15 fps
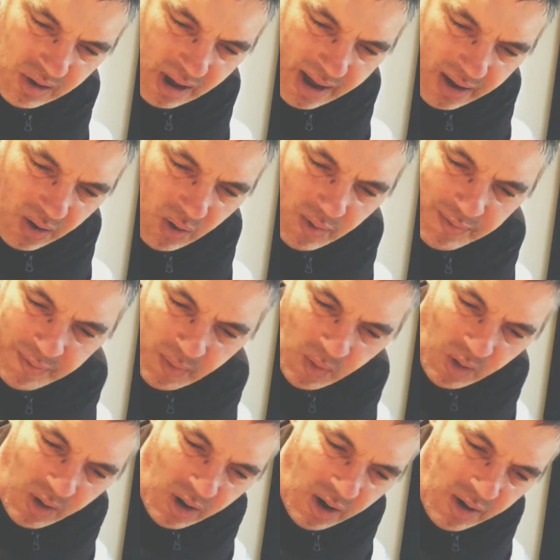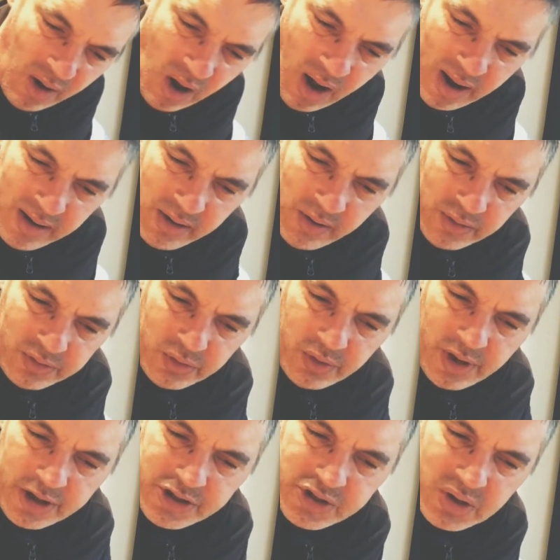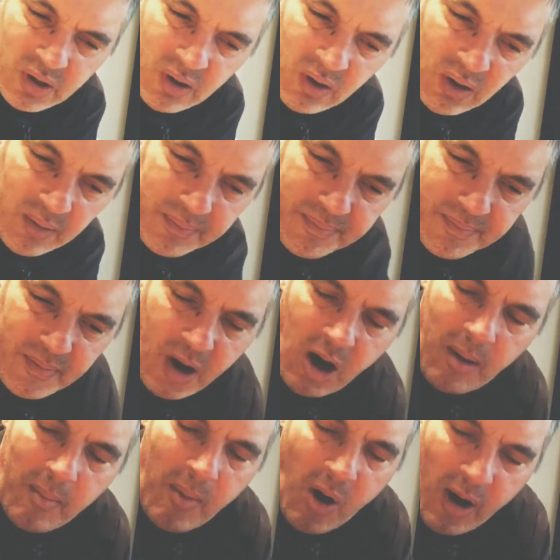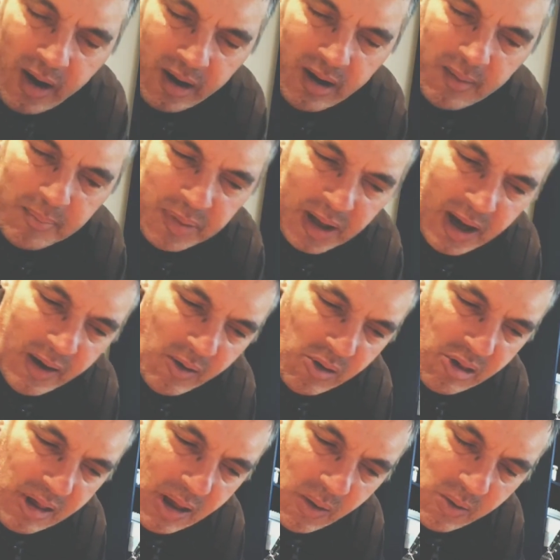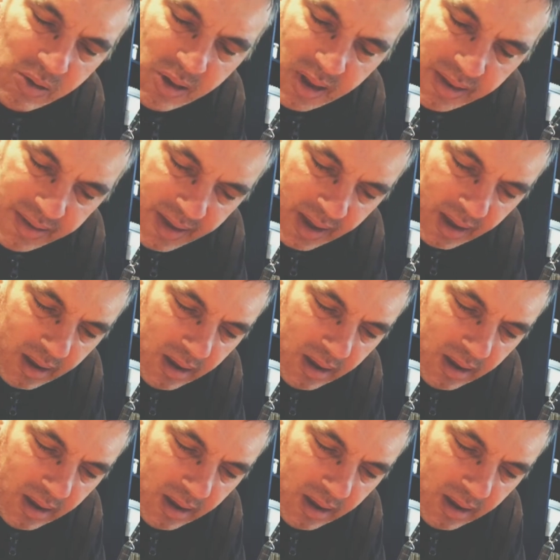I go for are not your traditional harmonica player sounds, I think.